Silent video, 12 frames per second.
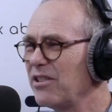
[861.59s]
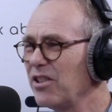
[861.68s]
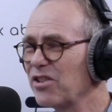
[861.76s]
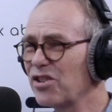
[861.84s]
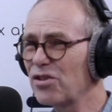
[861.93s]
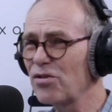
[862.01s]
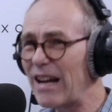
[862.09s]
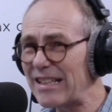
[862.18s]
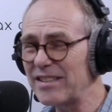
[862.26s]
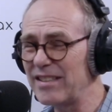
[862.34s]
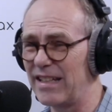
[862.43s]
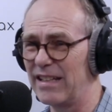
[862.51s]

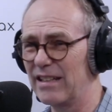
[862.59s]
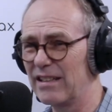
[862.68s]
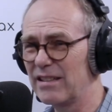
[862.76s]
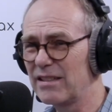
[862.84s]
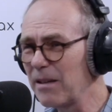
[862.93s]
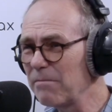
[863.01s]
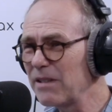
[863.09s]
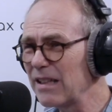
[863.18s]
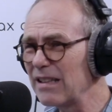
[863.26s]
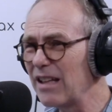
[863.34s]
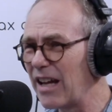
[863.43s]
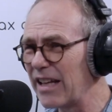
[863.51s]
distressing
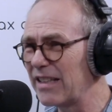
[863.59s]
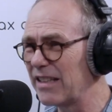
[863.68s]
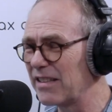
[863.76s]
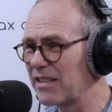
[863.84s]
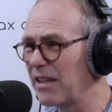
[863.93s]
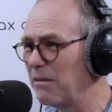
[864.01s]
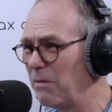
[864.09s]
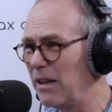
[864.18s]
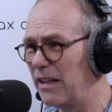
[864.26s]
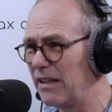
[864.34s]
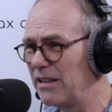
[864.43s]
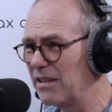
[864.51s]
something like this can
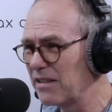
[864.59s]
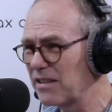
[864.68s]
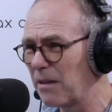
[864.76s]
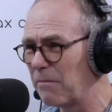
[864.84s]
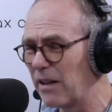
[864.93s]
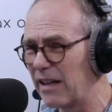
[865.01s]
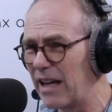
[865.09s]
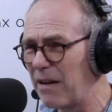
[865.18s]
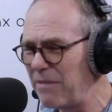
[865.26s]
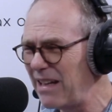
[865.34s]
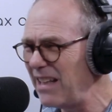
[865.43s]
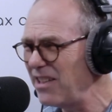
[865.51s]
be to somebody. I
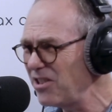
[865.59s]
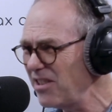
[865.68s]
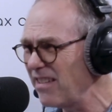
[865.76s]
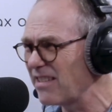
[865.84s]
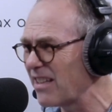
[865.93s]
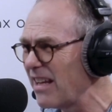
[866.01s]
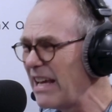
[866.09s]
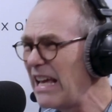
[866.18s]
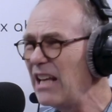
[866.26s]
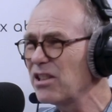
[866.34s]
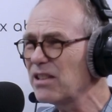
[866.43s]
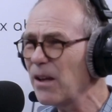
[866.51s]
mean, it's
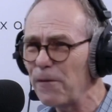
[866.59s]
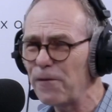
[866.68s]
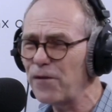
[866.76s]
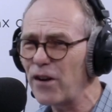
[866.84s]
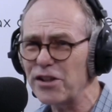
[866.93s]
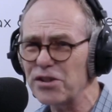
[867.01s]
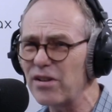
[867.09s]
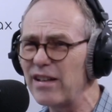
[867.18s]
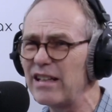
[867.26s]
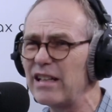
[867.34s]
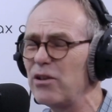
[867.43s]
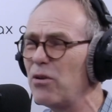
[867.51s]
so
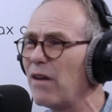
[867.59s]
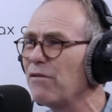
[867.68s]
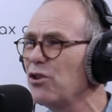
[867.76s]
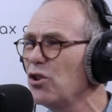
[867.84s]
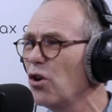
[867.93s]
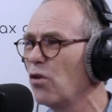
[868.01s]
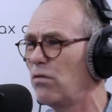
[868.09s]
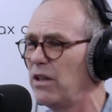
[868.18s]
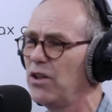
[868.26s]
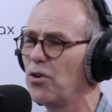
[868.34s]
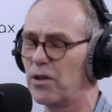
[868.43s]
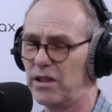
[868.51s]
frustrating. You have no
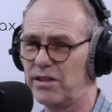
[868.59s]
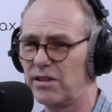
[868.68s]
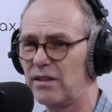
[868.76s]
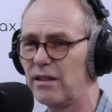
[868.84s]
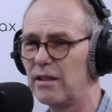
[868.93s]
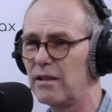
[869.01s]
recourse.